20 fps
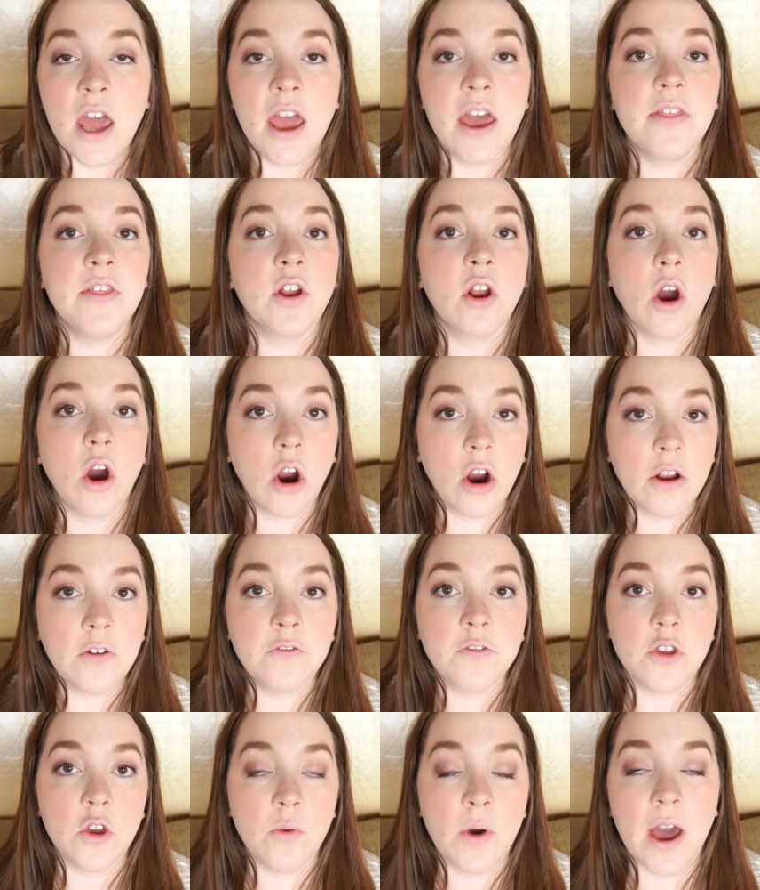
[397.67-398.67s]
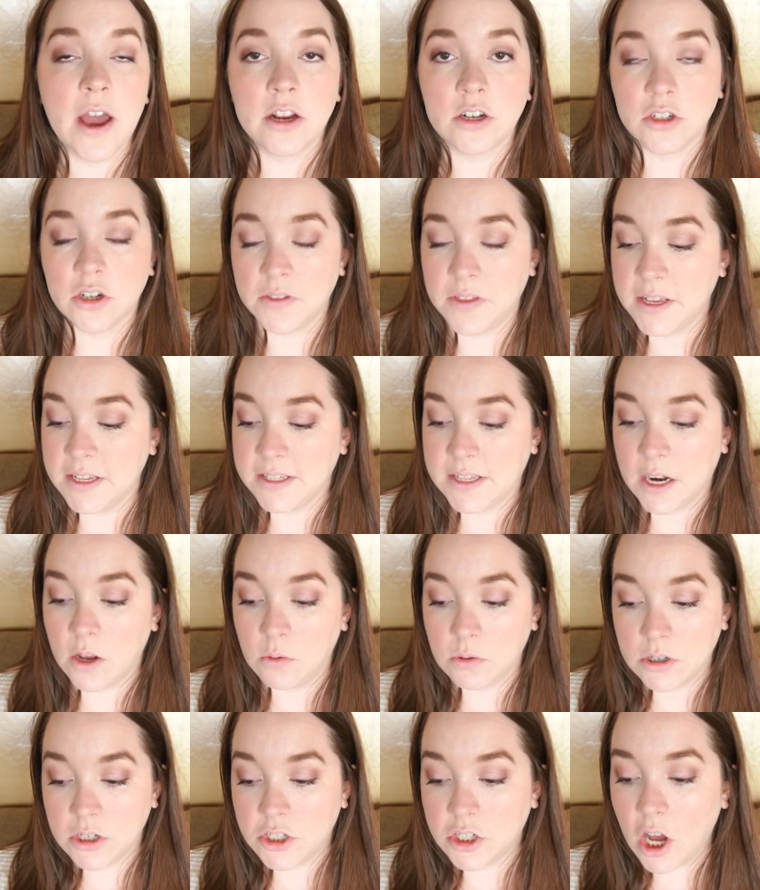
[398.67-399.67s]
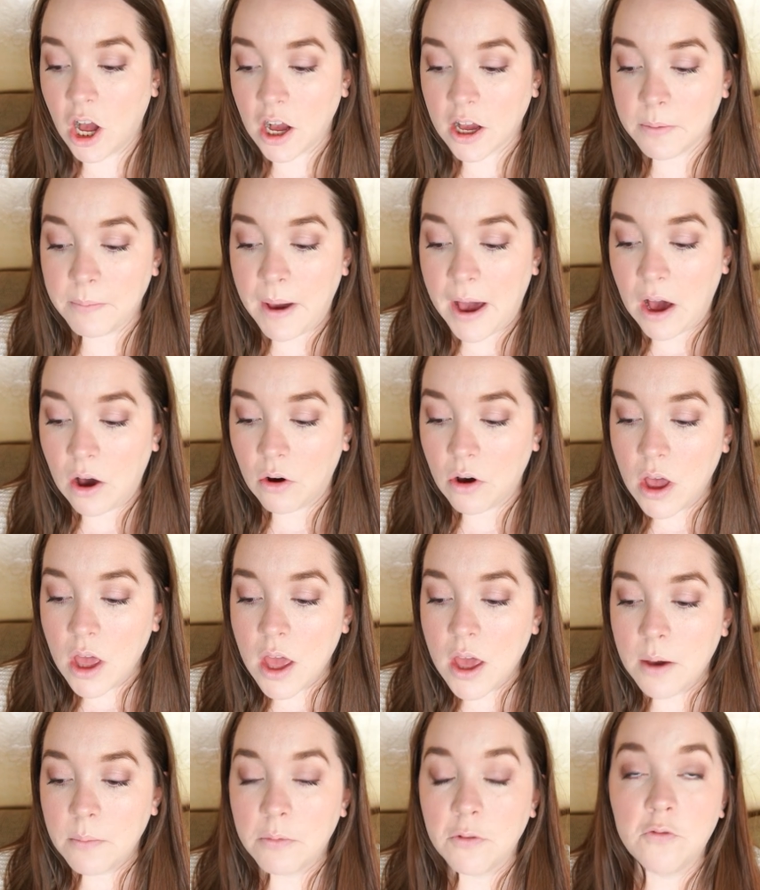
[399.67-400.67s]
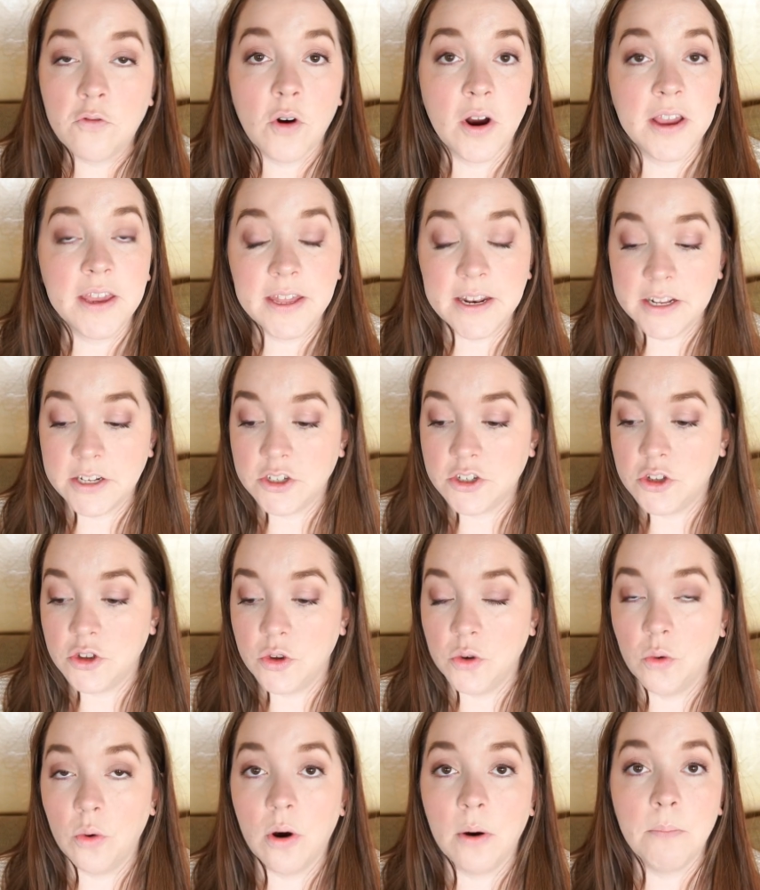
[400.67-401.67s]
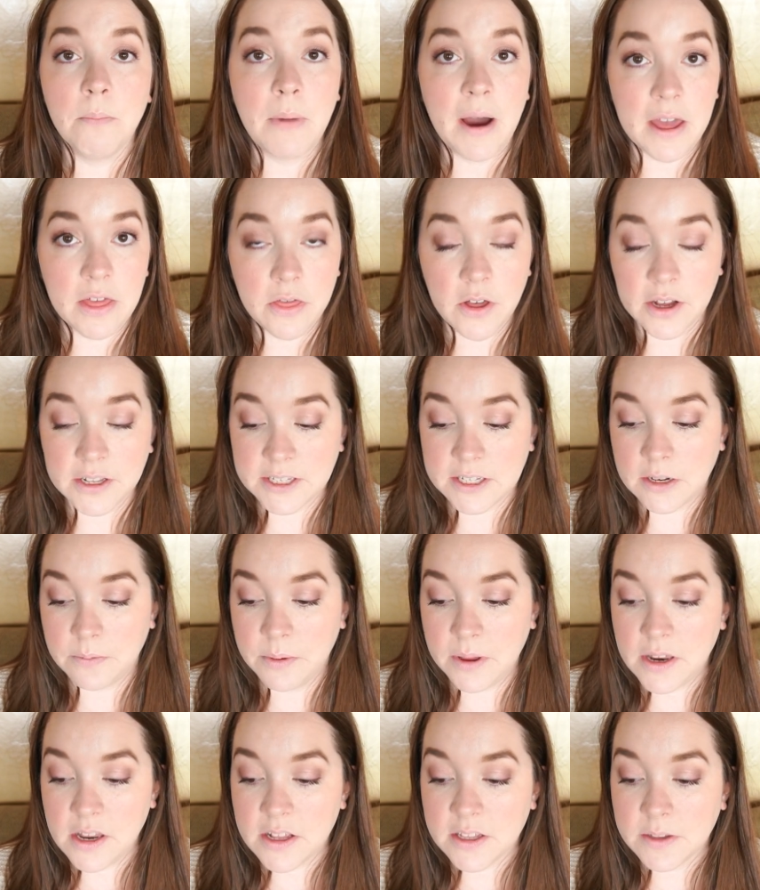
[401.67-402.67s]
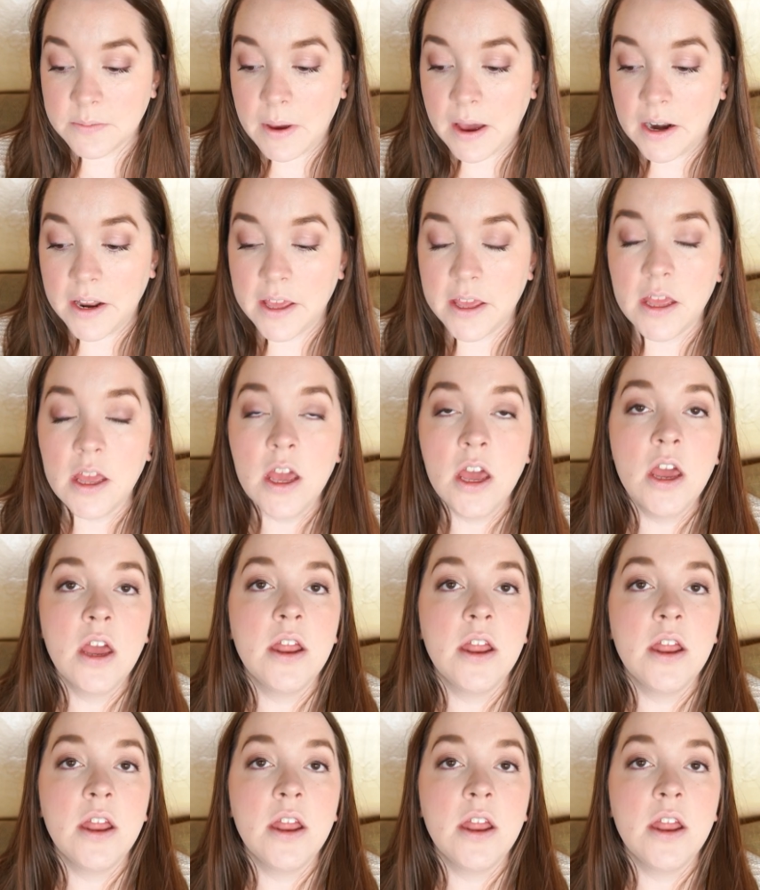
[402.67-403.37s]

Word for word: And there are a few extra things that I wanted to talk about before I get into my thoughts and opinions about it.